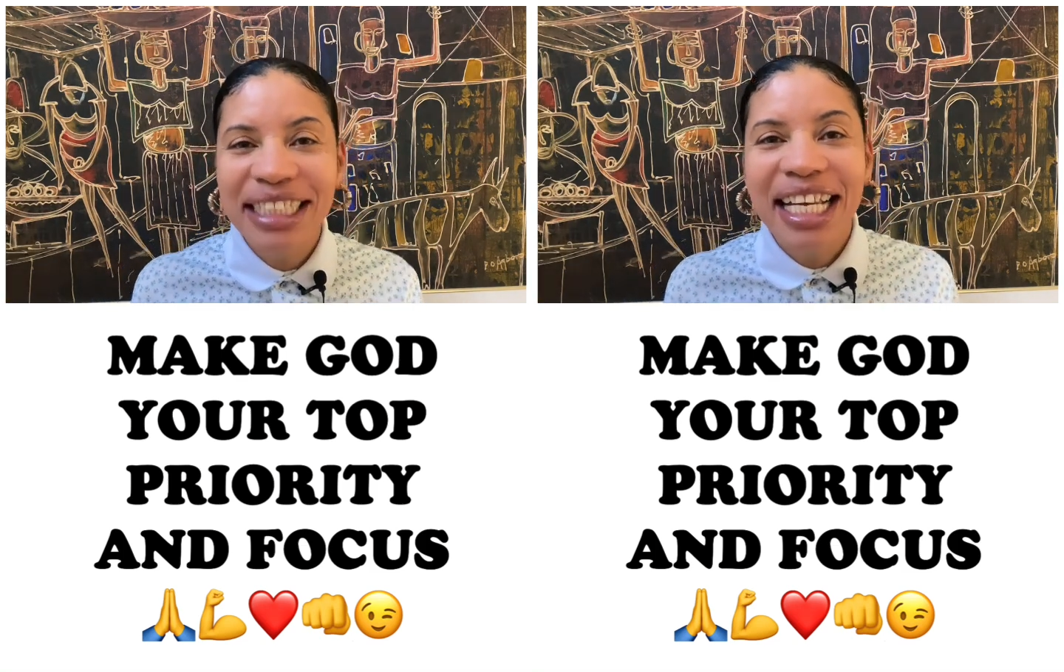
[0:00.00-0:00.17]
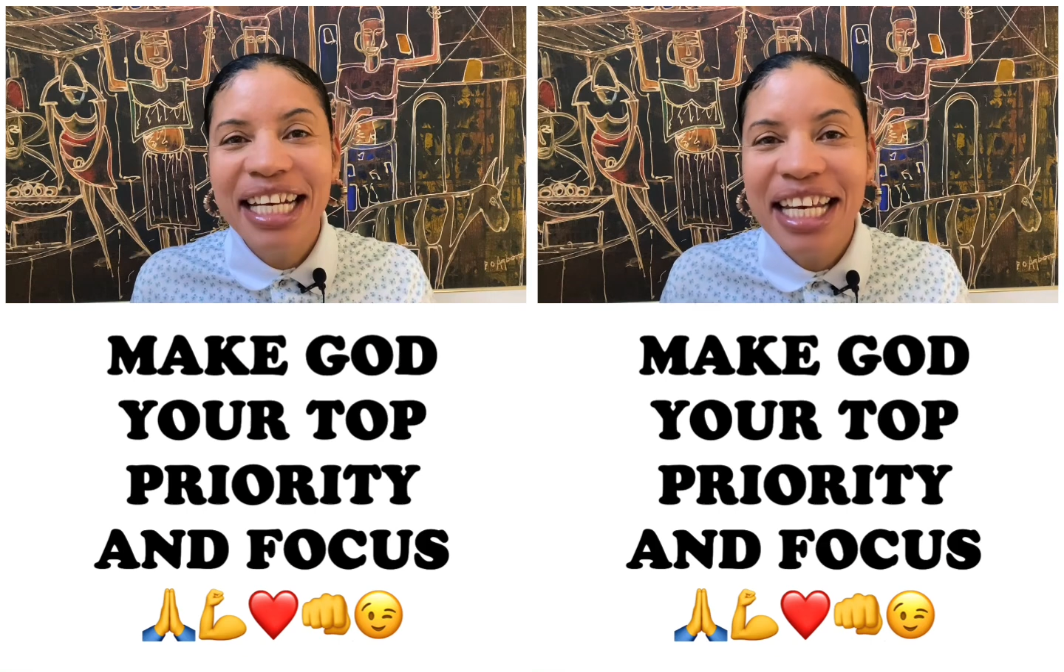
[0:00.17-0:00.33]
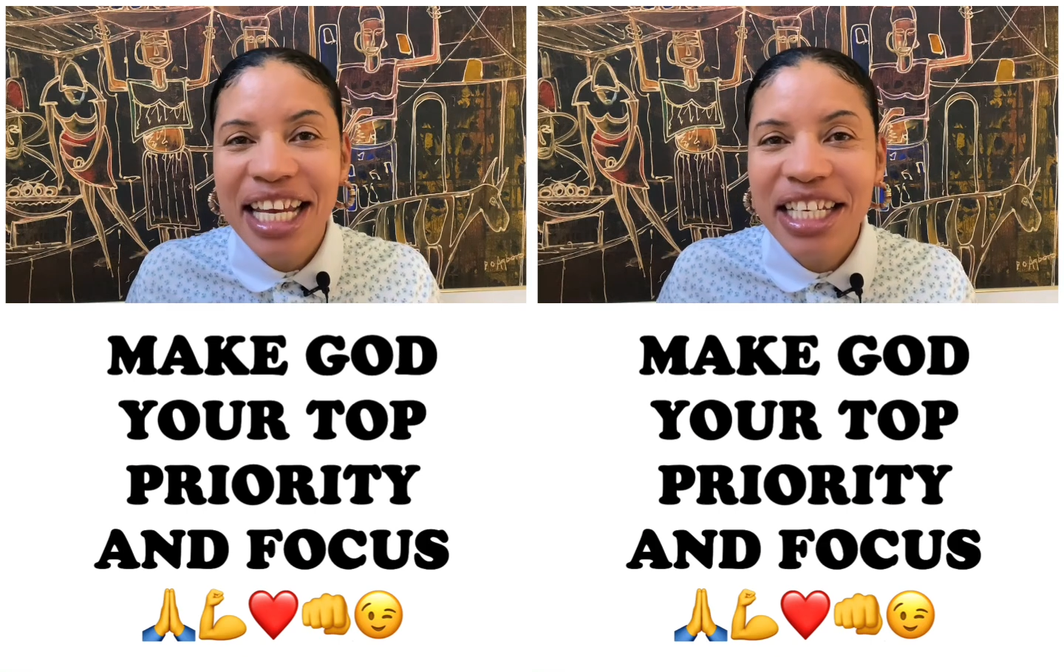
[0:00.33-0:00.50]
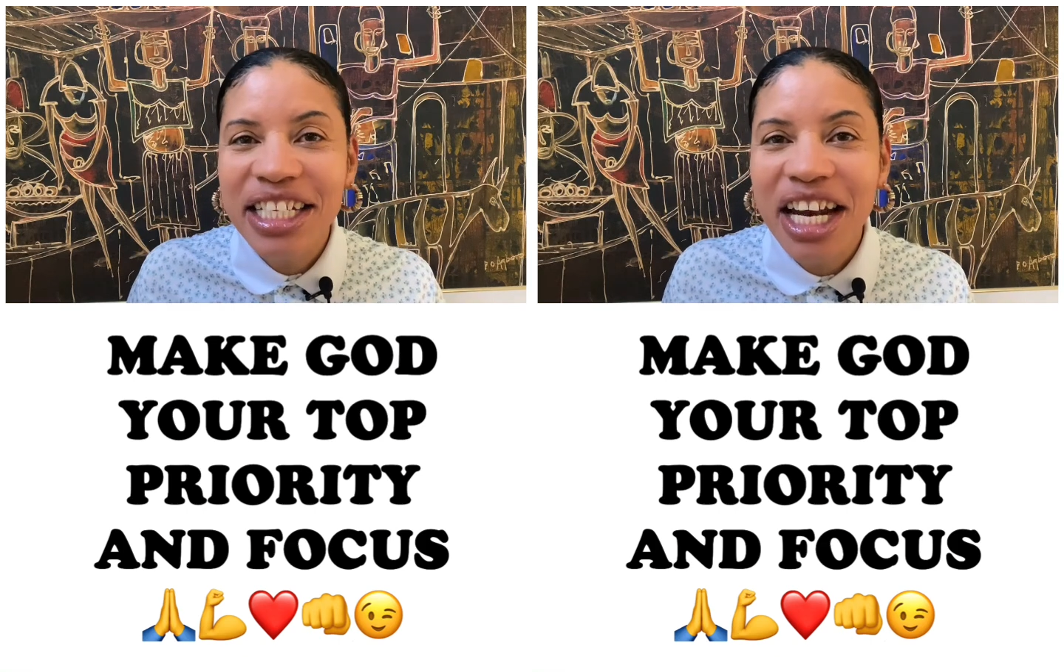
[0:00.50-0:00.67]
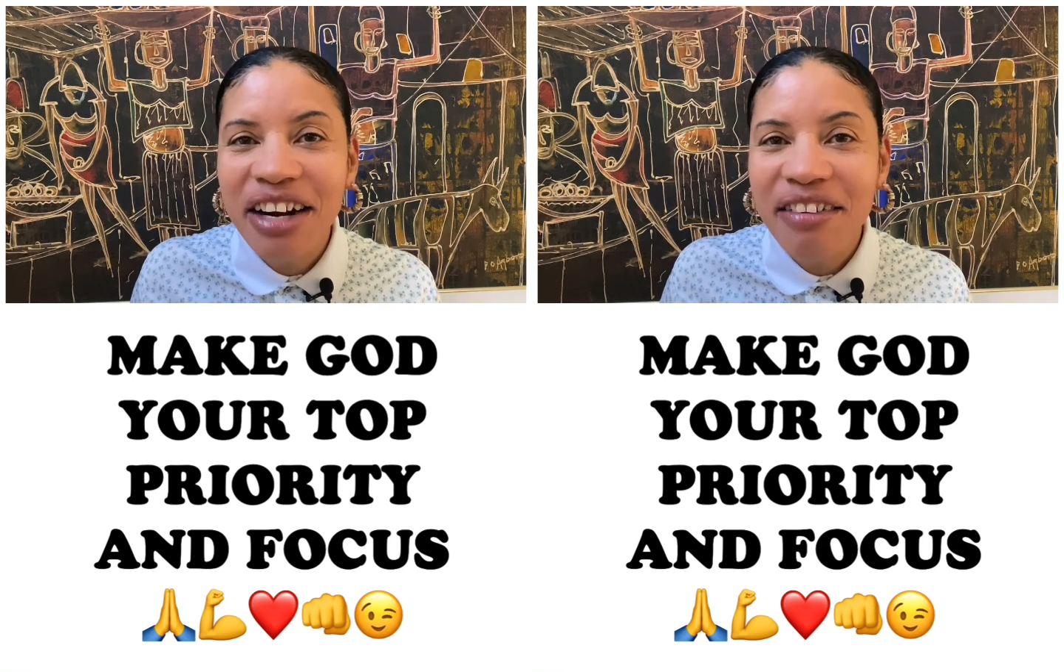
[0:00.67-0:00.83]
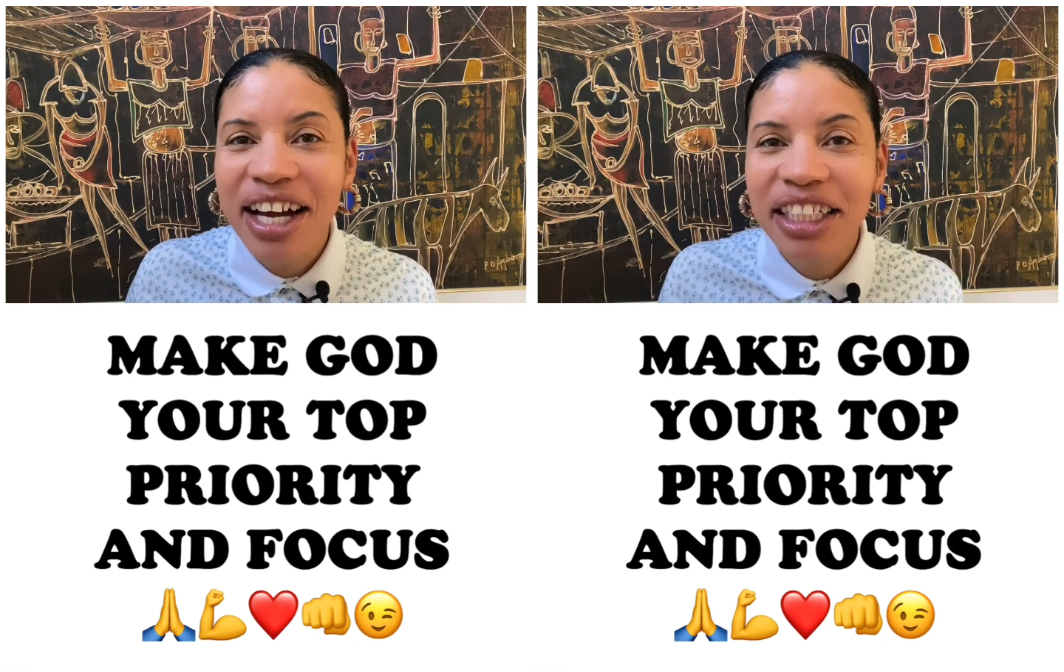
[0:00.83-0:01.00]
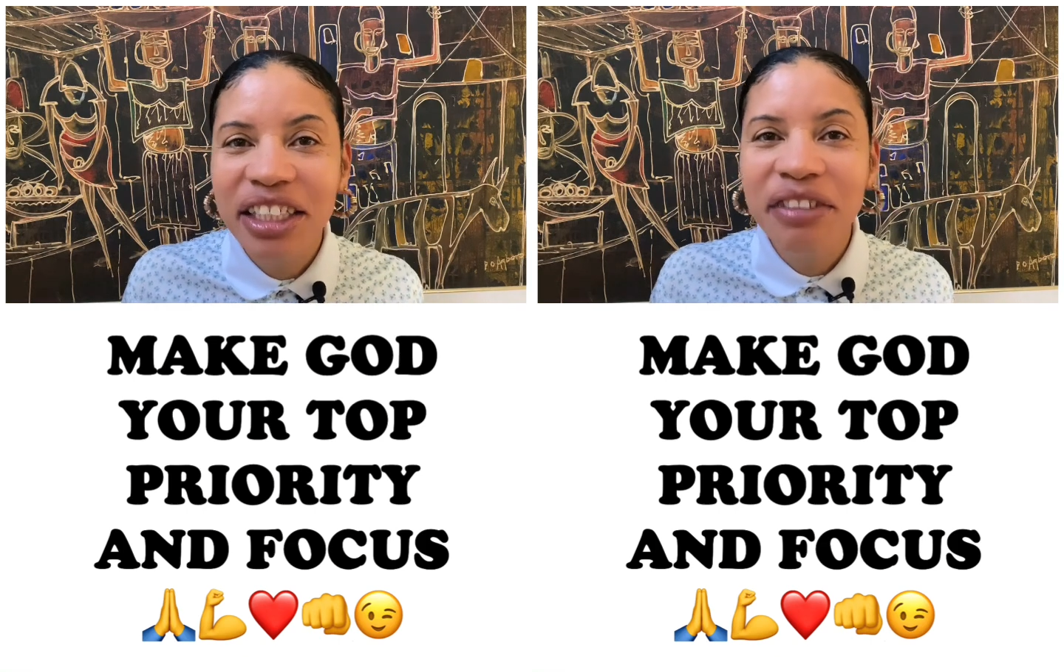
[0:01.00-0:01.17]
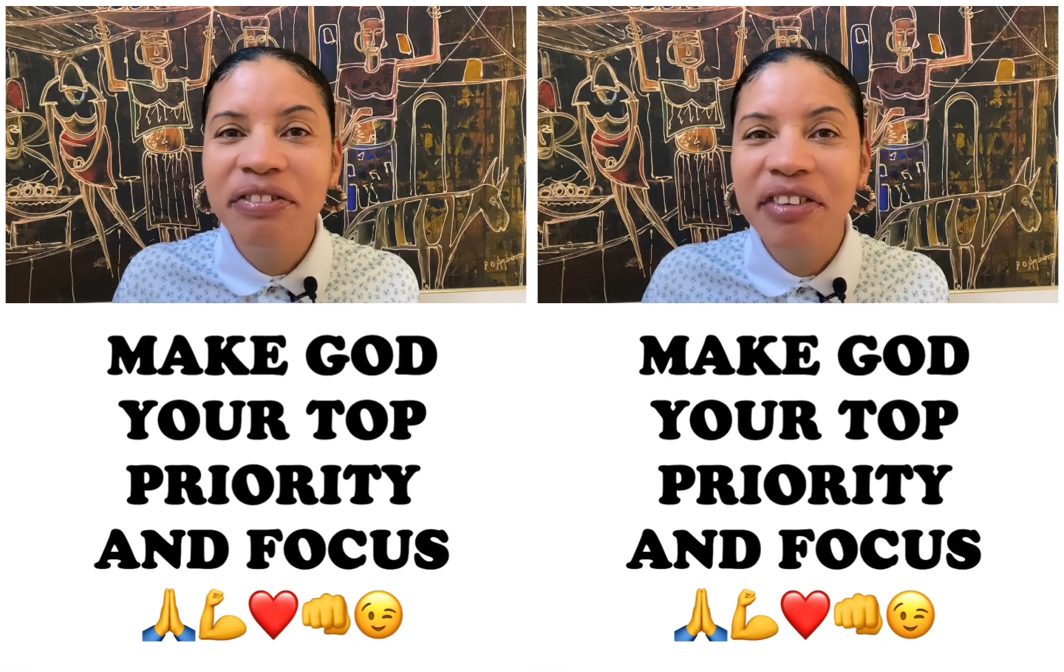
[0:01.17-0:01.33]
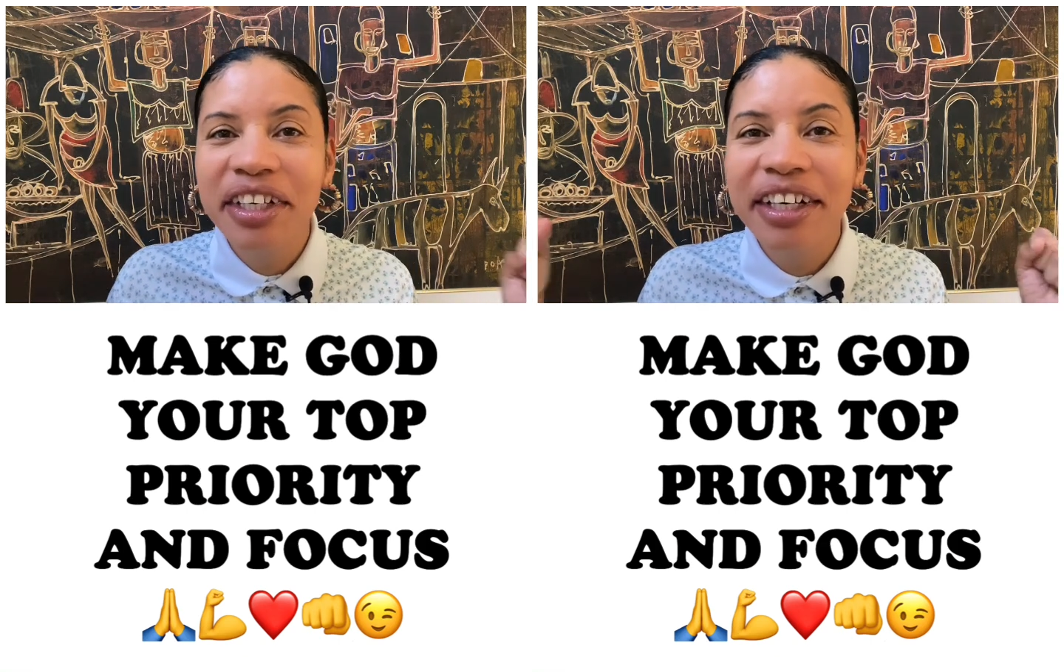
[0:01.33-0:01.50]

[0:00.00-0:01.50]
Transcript: and His direction for